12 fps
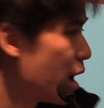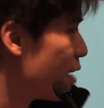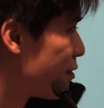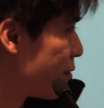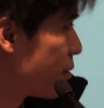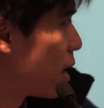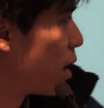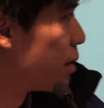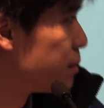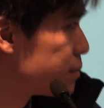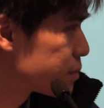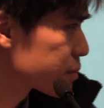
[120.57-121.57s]
have,
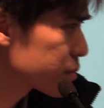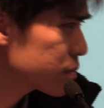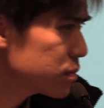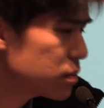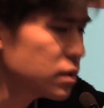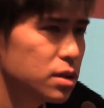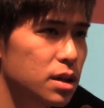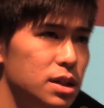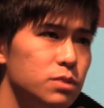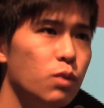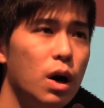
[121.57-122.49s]
um, is